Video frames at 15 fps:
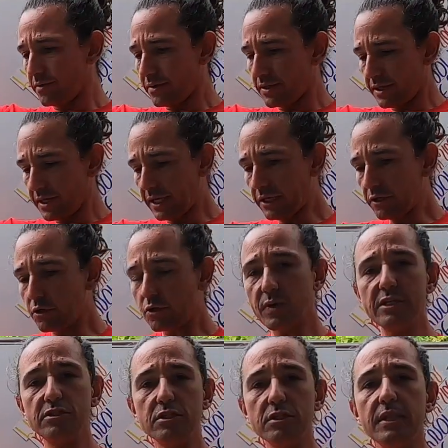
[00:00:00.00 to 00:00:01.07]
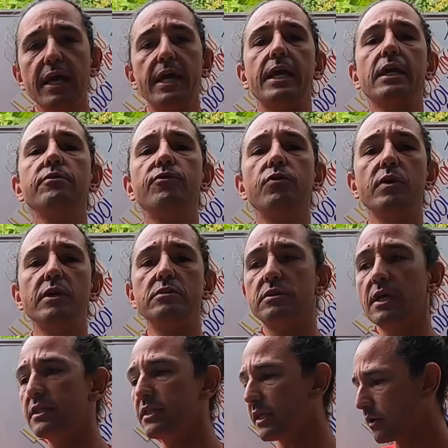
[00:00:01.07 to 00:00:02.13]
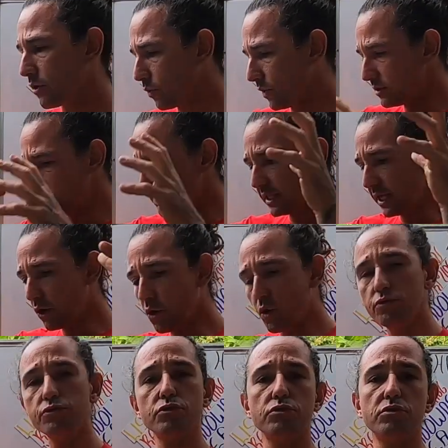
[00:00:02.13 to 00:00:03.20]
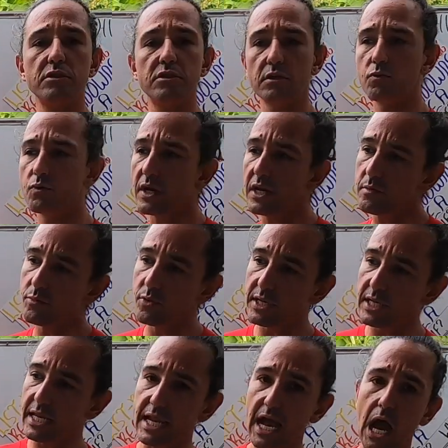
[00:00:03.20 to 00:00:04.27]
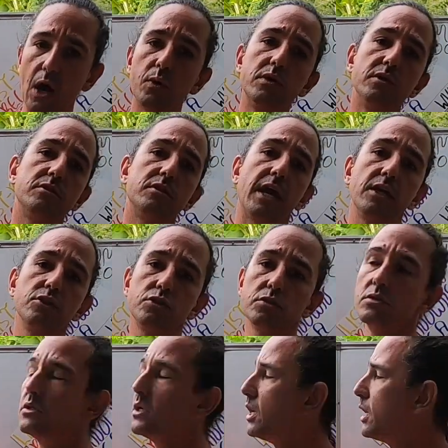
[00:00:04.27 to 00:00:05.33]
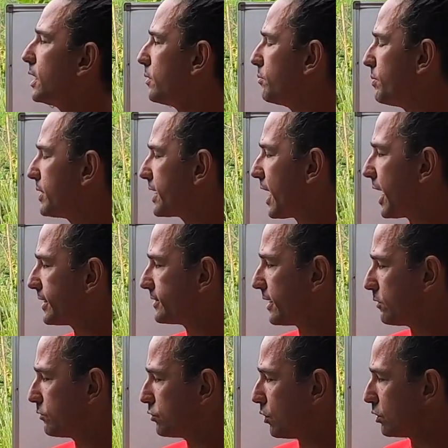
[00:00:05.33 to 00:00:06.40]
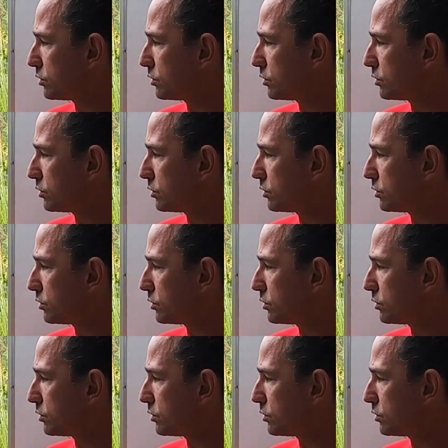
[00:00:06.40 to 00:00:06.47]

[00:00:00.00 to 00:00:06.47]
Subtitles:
increasing the influence and increasing the consciousness and really bringing our attention behind those